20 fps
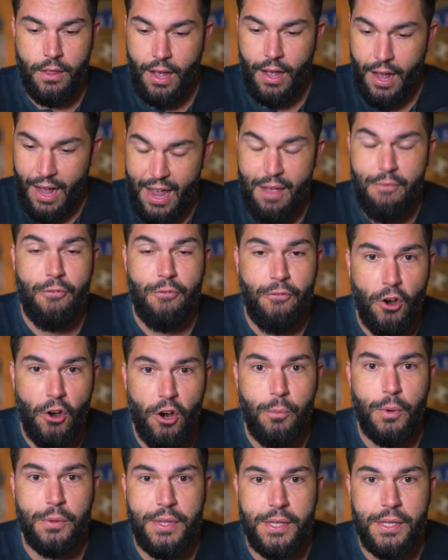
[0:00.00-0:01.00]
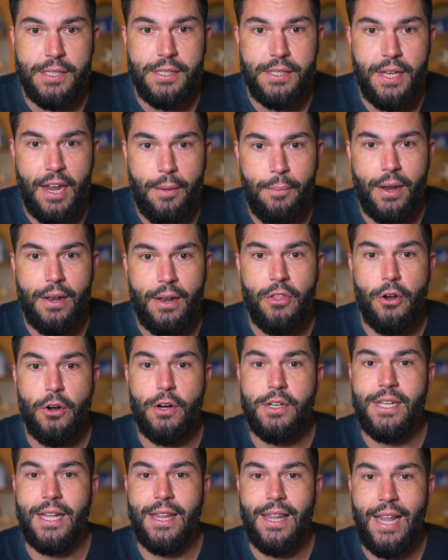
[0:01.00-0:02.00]
I am firm with this statement. There
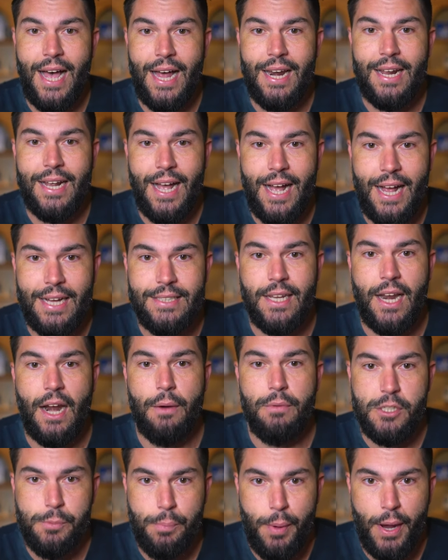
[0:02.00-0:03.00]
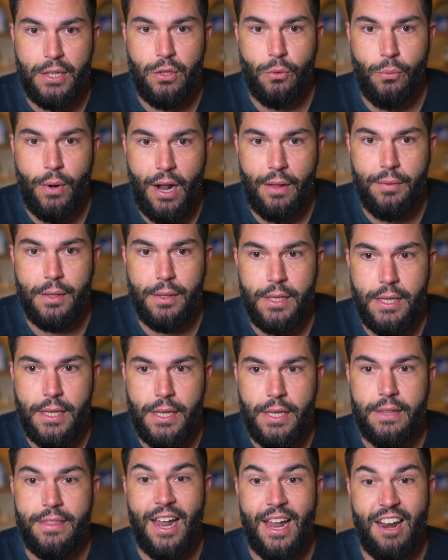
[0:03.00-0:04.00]
is a lot of guys that I respect around the
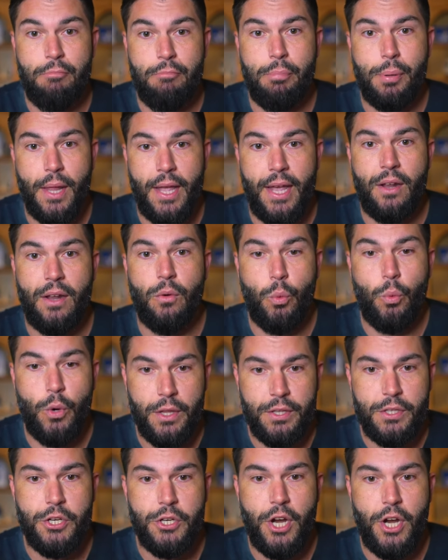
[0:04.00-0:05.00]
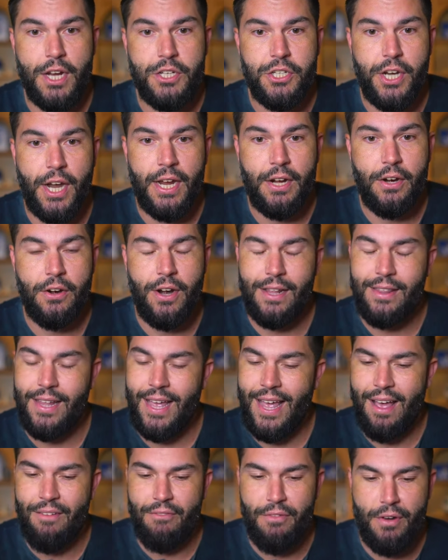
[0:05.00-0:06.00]
league that have played with Josh Hader and they
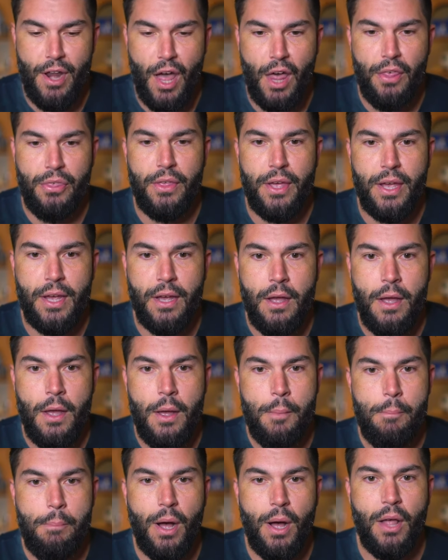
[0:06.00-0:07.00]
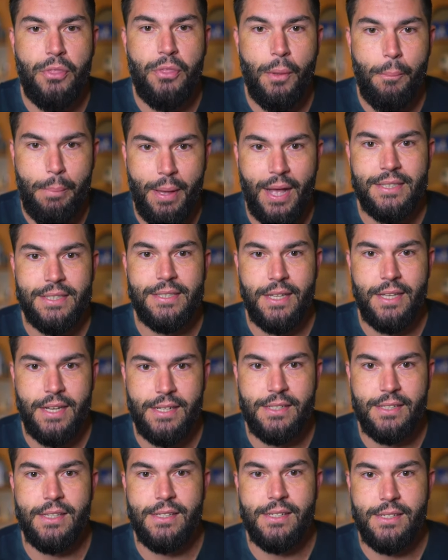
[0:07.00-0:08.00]
have nothing but the best
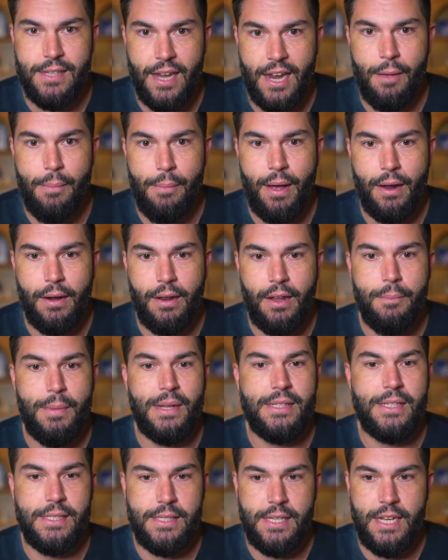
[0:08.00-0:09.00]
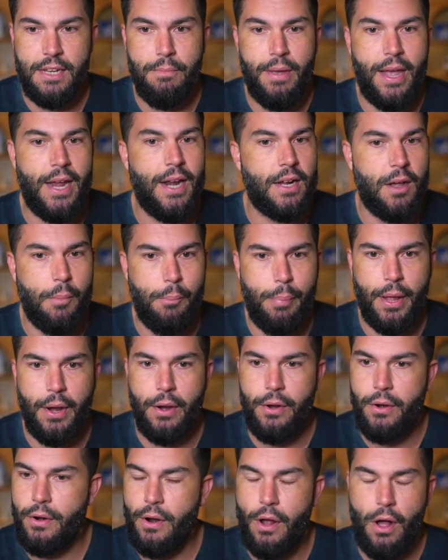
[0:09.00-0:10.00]
things to say about him as a teammate, a
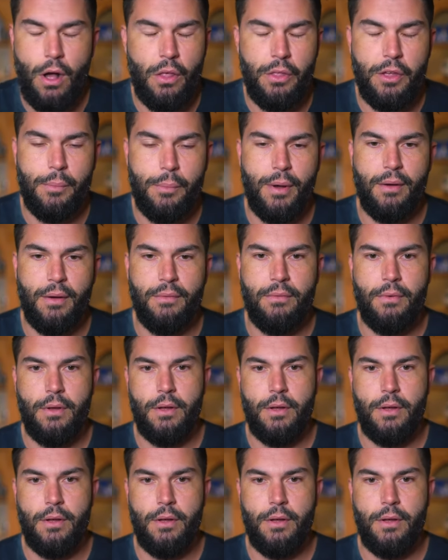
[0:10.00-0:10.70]
competitor, all the above?